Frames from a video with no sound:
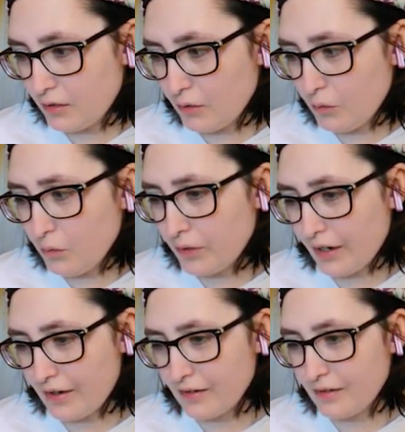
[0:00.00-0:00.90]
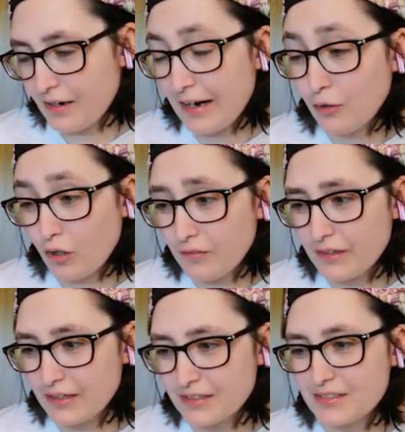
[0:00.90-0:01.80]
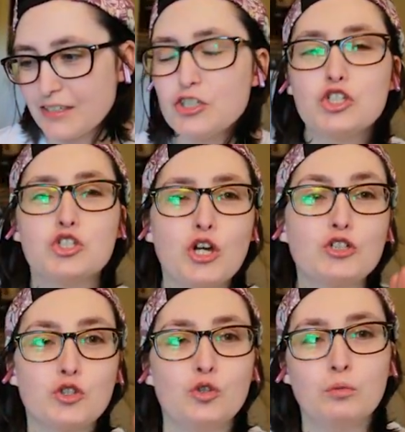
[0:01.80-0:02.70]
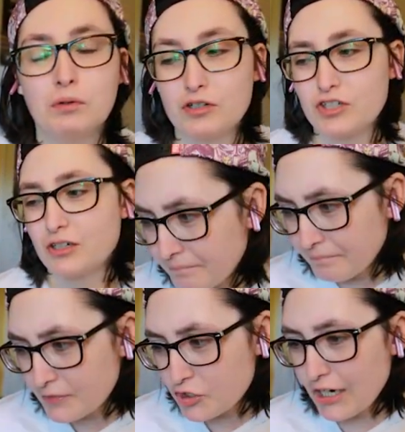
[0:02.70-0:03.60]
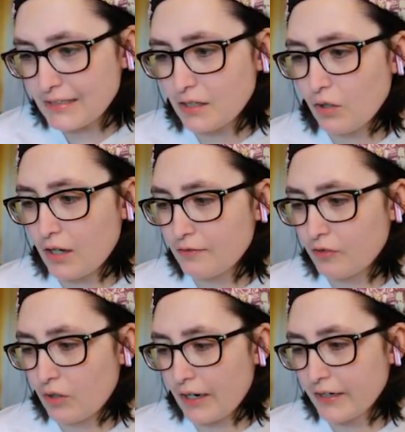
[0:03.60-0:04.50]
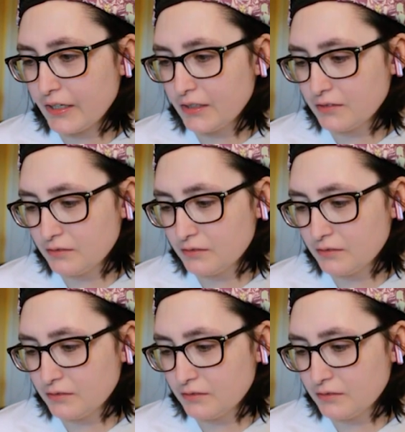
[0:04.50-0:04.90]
Okay. I love this. This is such a cool bookshelf. She has a lot of variety.